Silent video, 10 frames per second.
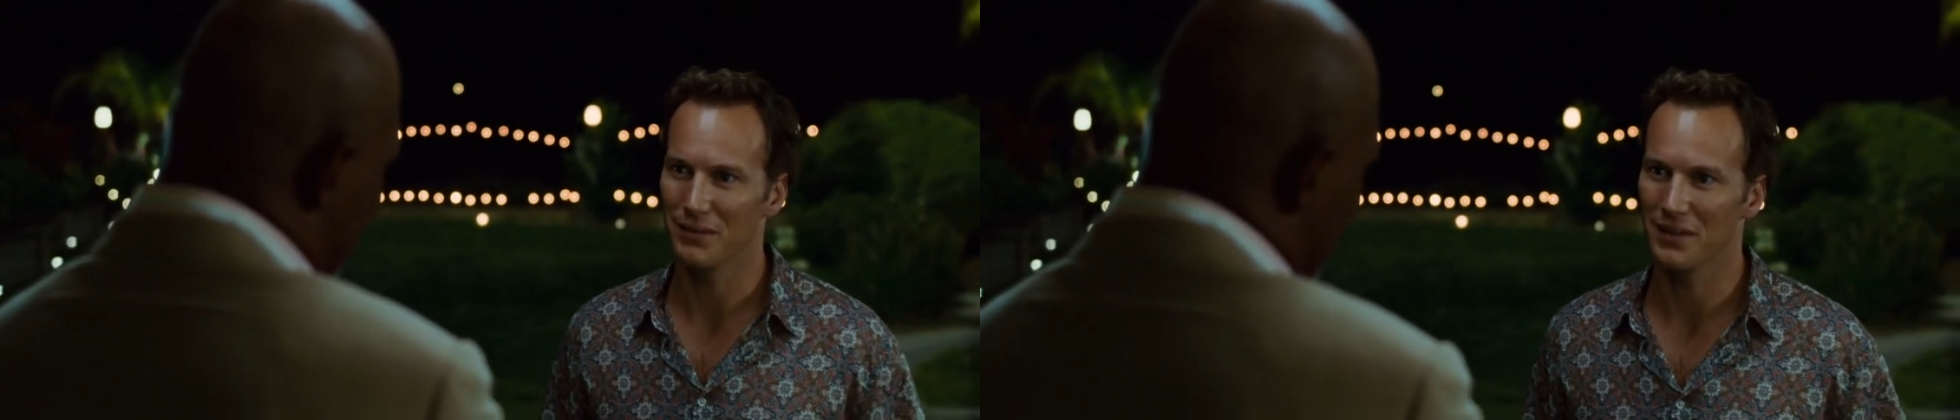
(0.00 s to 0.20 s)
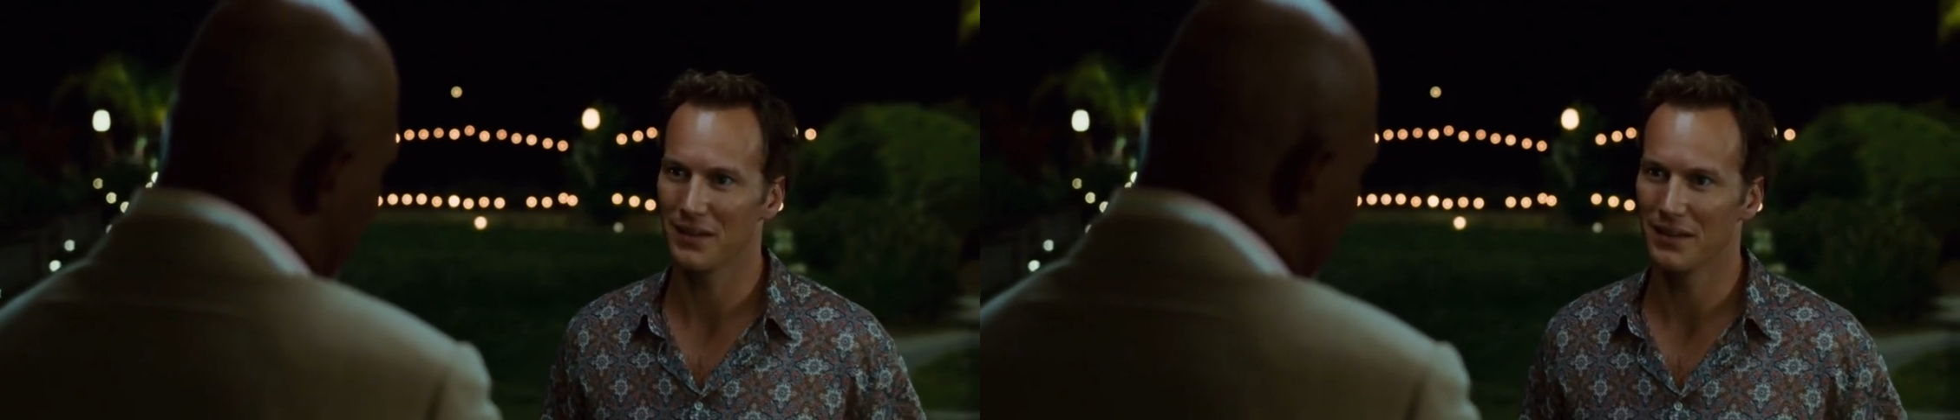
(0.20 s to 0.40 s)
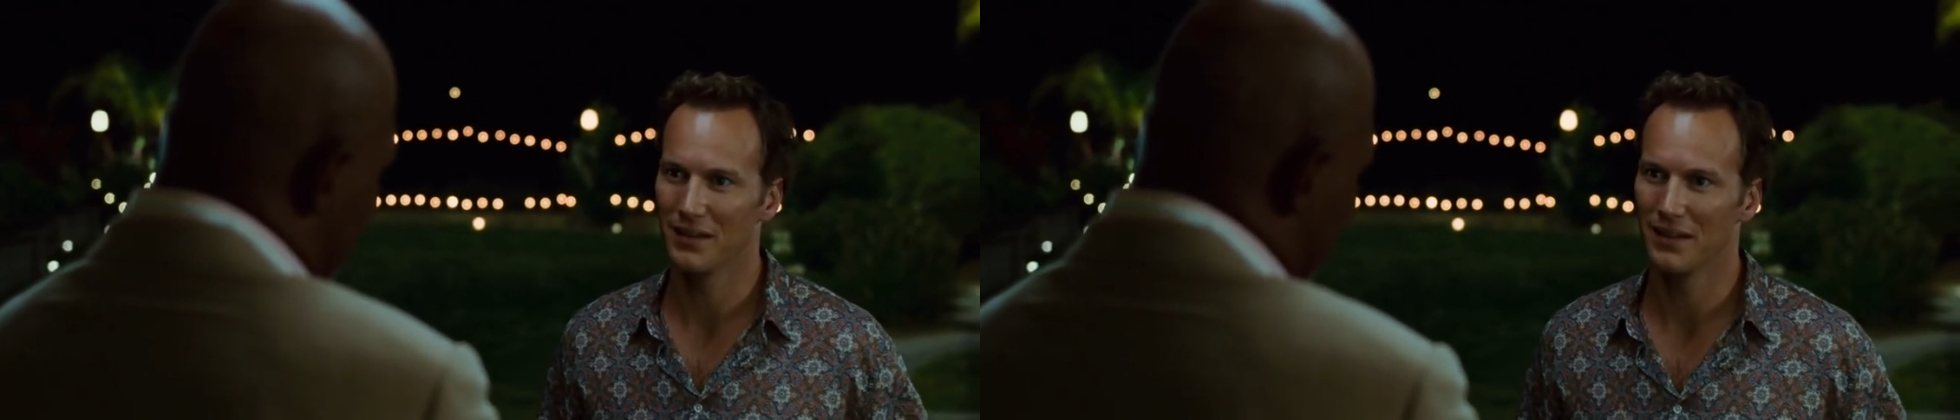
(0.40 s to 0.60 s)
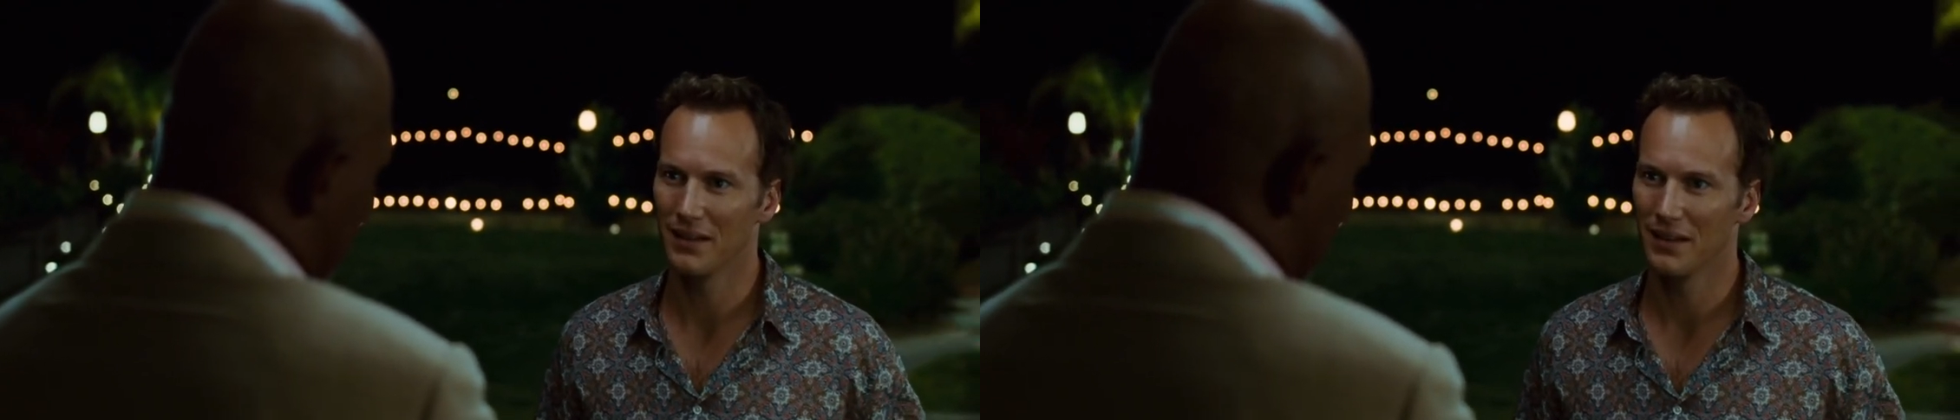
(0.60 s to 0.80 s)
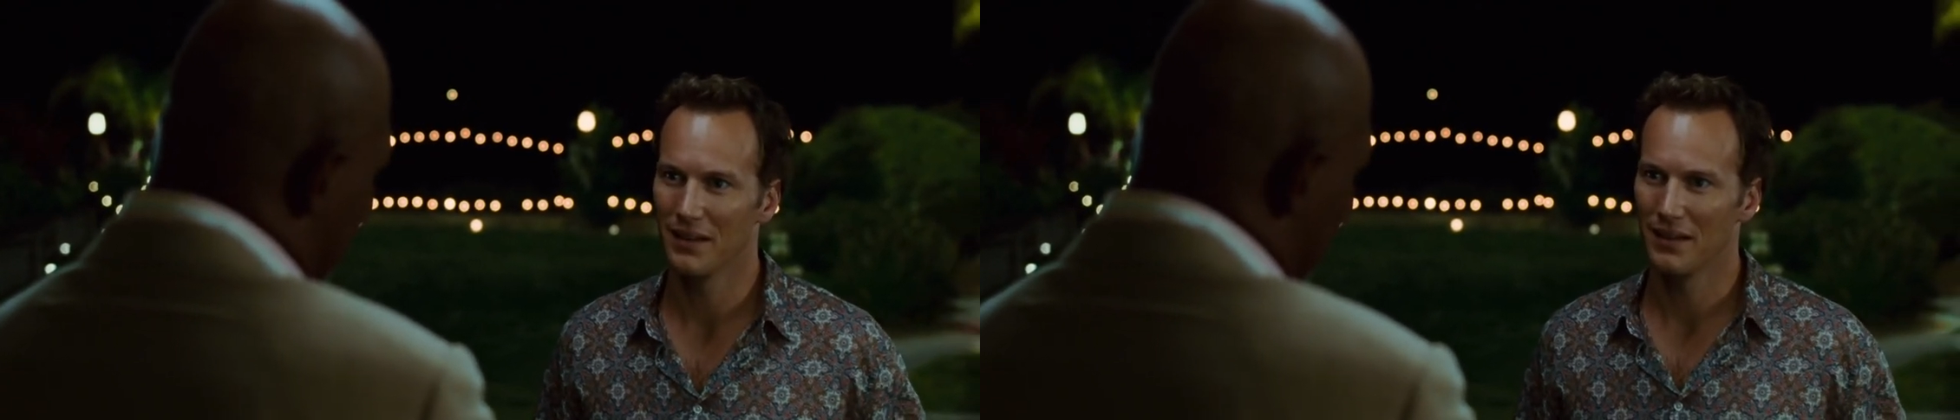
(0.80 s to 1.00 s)
I, mean,
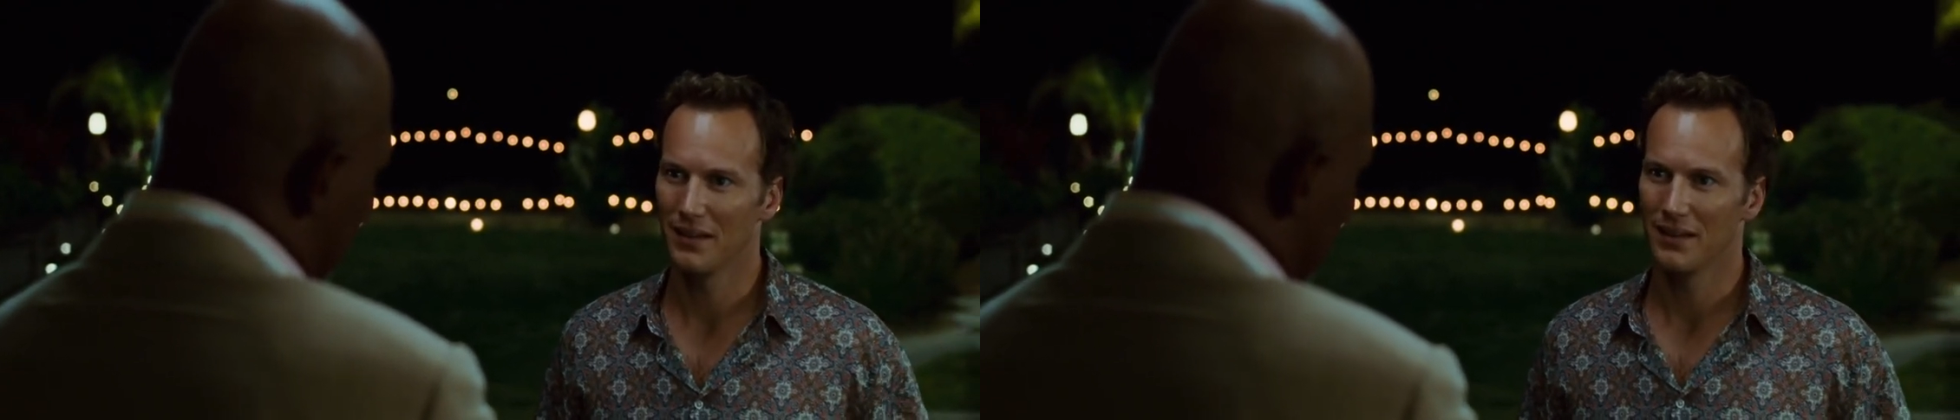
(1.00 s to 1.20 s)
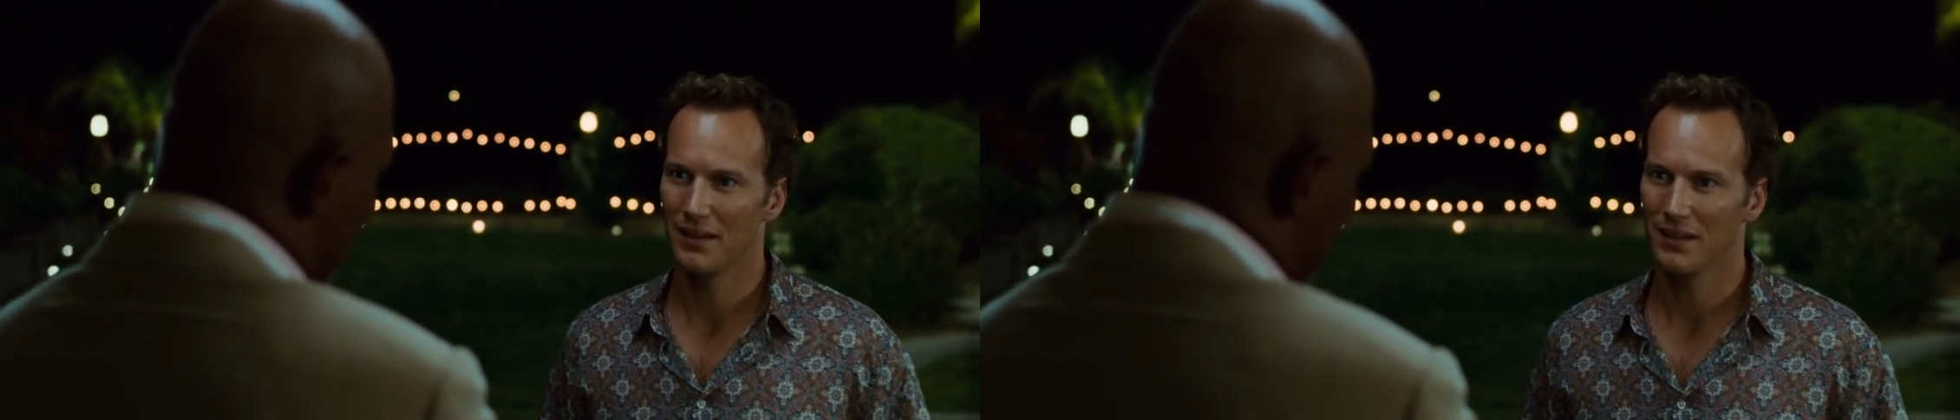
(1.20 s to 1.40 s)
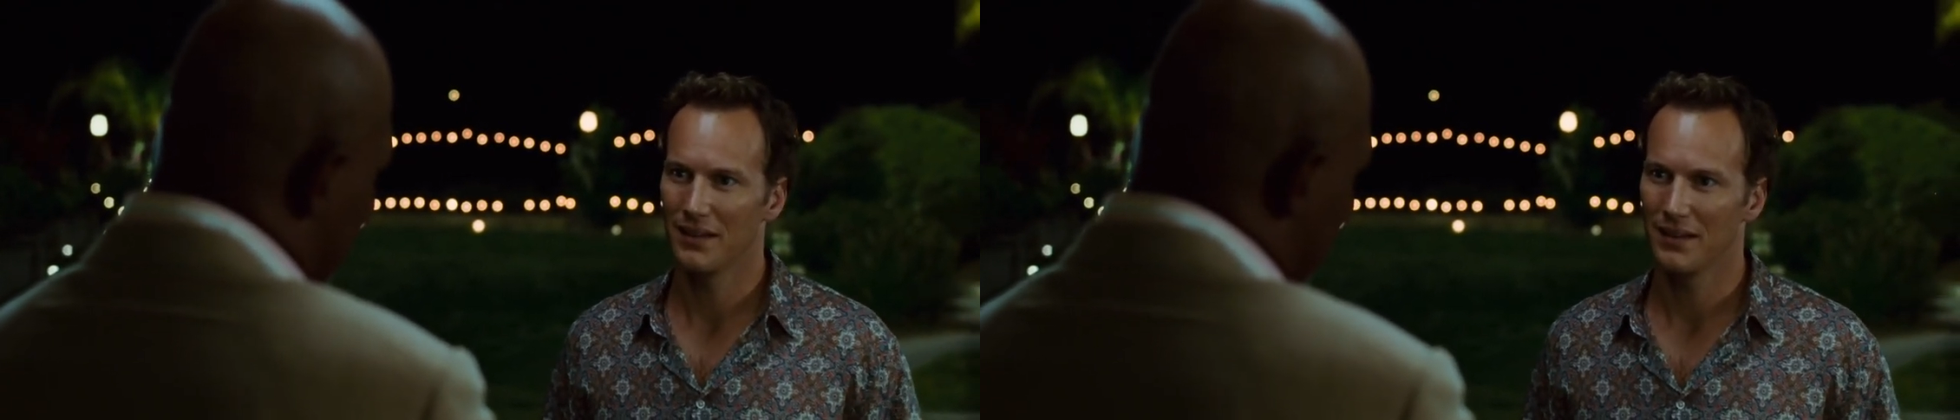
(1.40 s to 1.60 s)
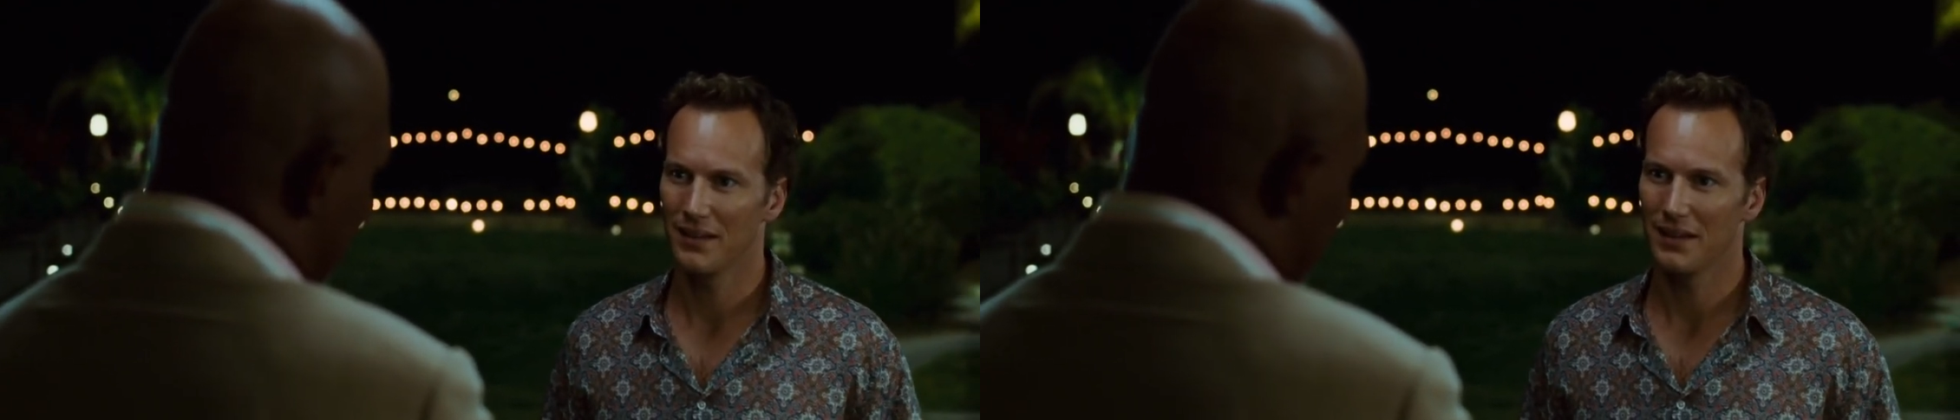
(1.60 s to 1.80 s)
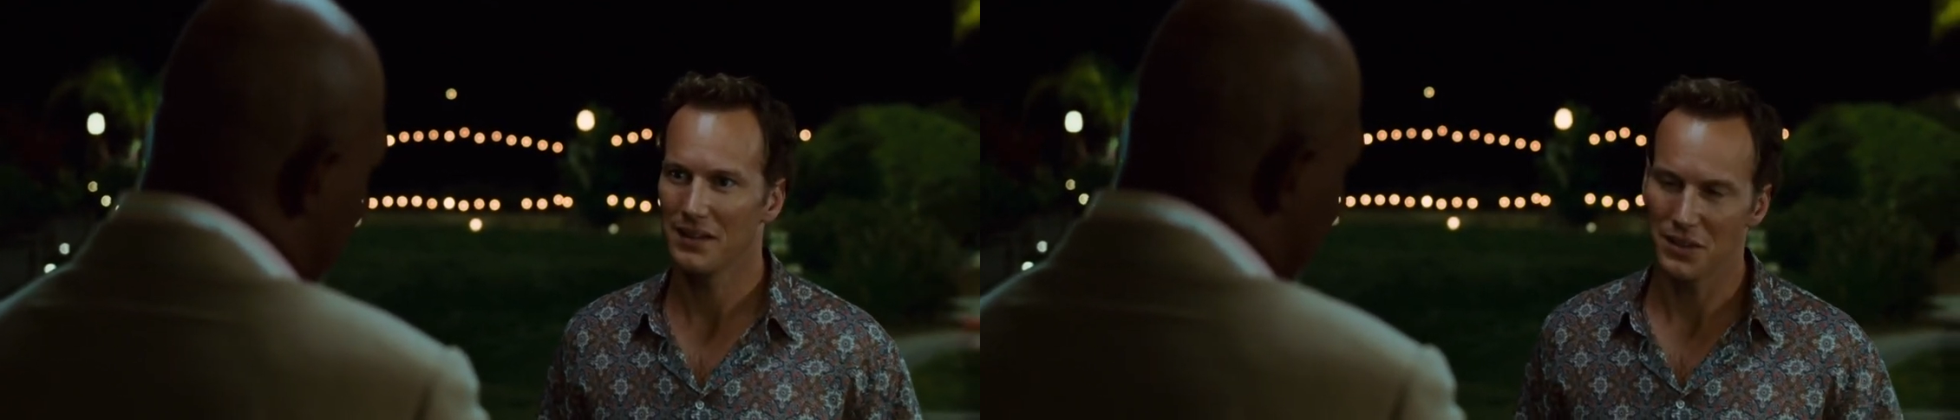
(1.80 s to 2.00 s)

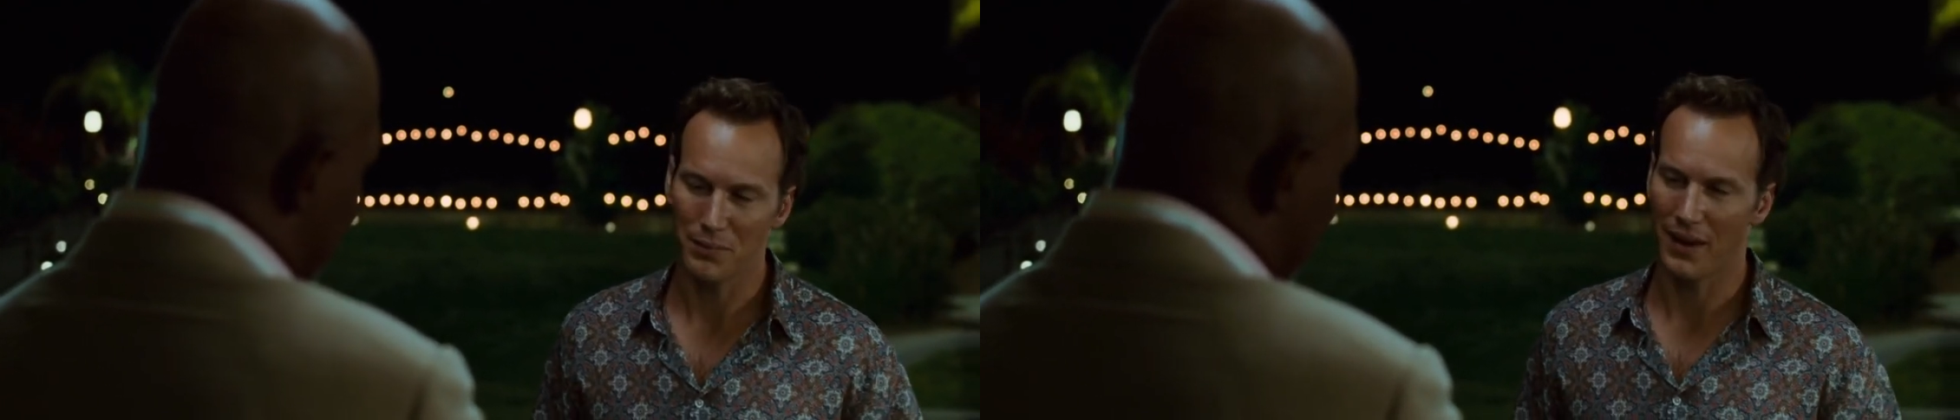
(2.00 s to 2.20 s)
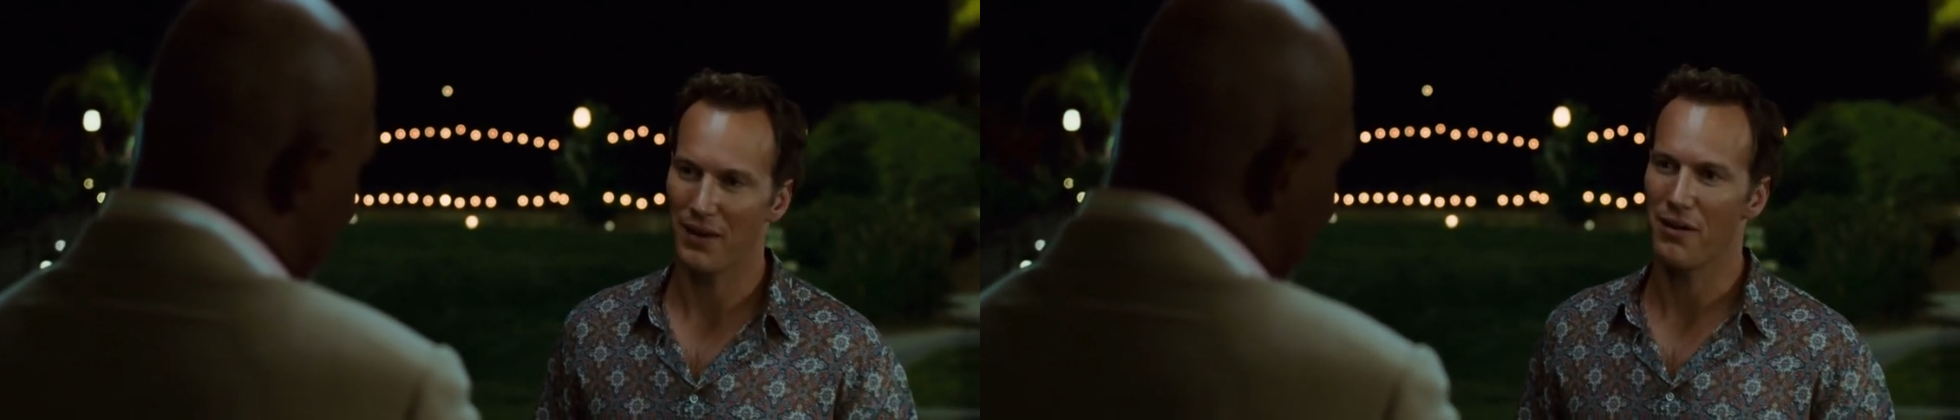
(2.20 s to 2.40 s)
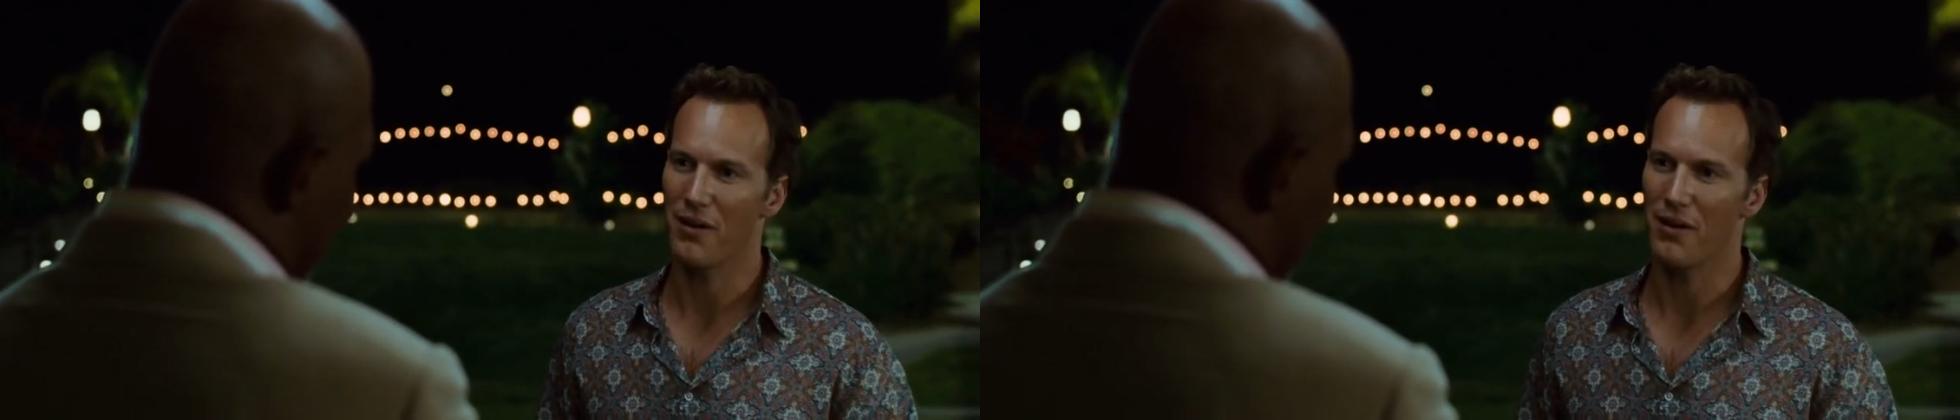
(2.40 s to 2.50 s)
I need you to back